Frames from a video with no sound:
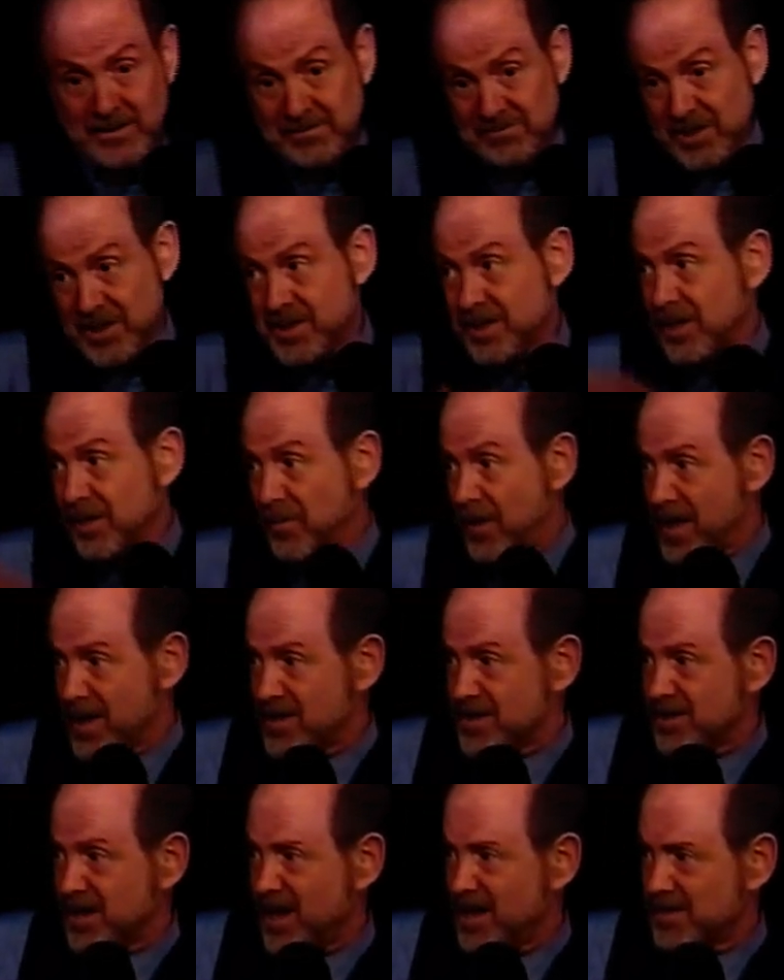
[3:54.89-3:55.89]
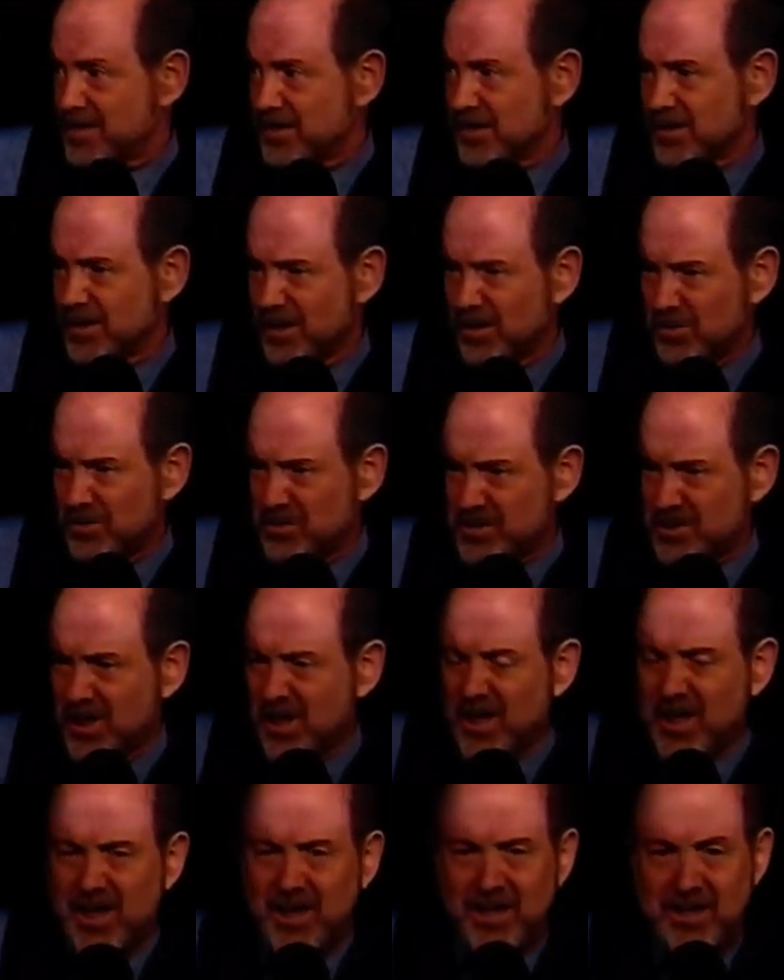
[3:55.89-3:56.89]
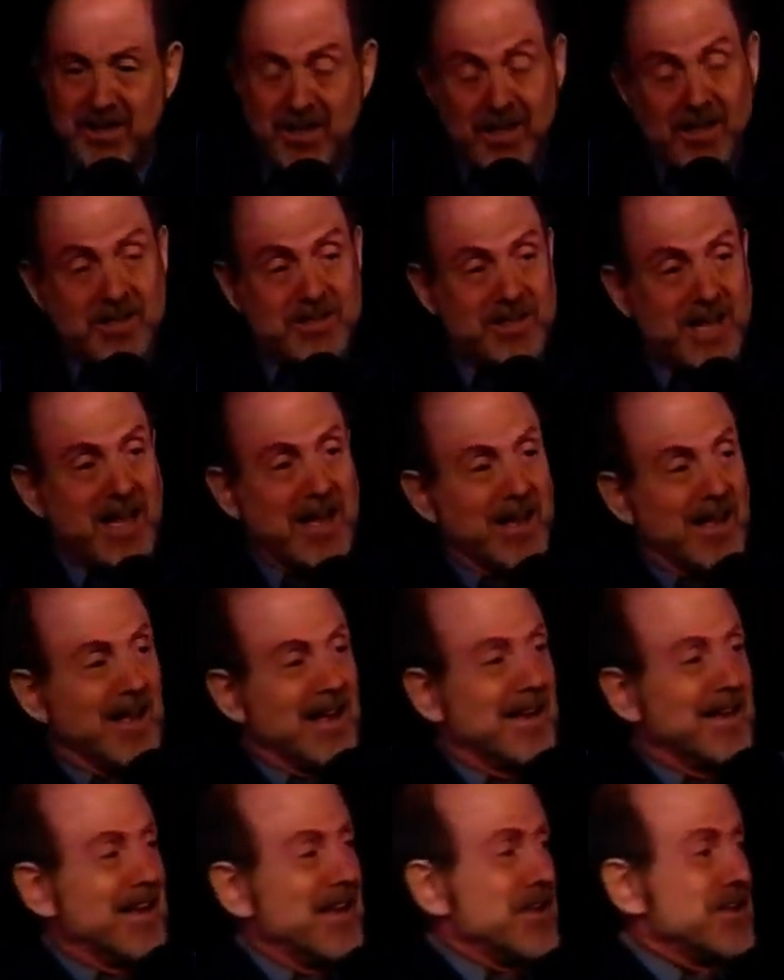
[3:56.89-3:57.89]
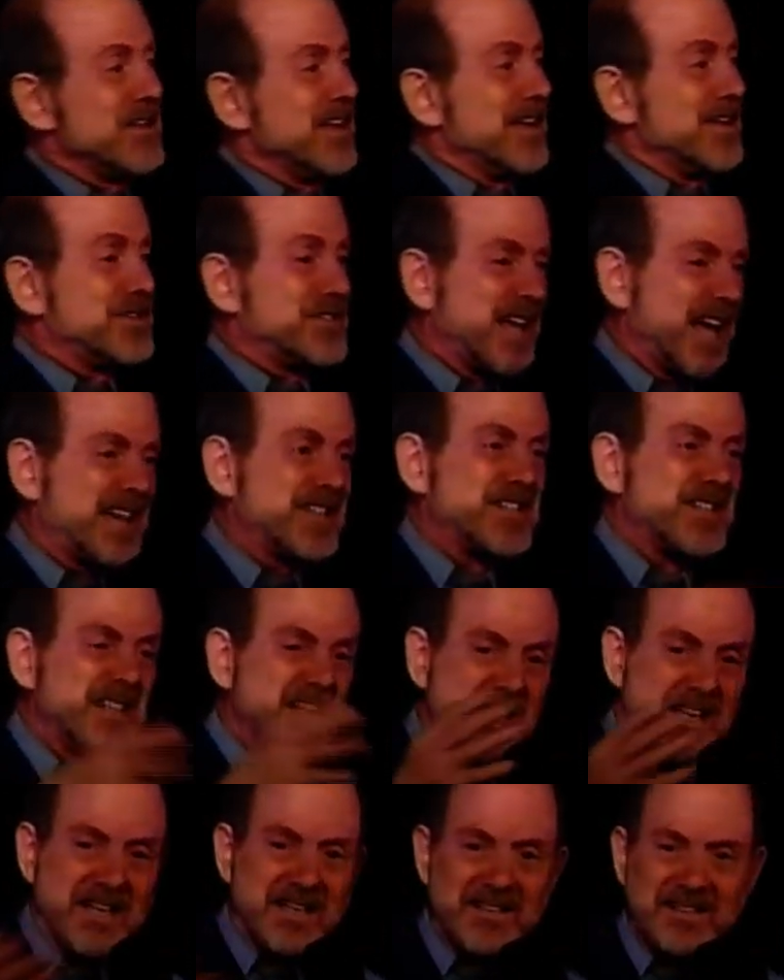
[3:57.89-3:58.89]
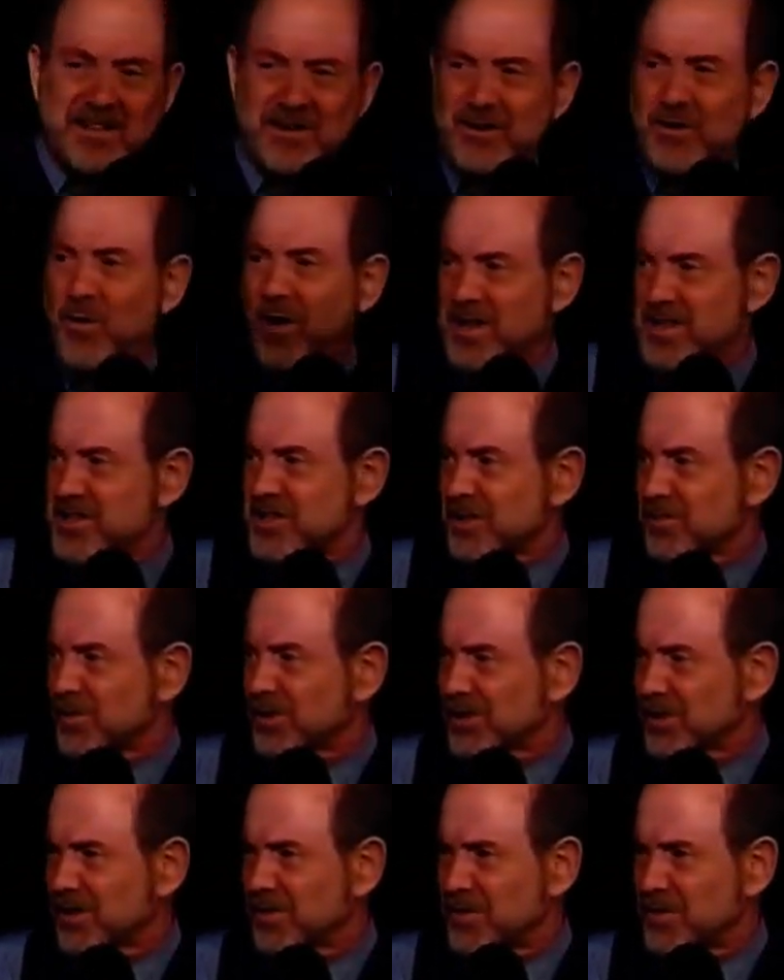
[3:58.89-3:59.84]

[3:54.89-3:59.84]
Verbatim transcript: Listen, it makes sense, you know. Se sex and eating, they're quite similar.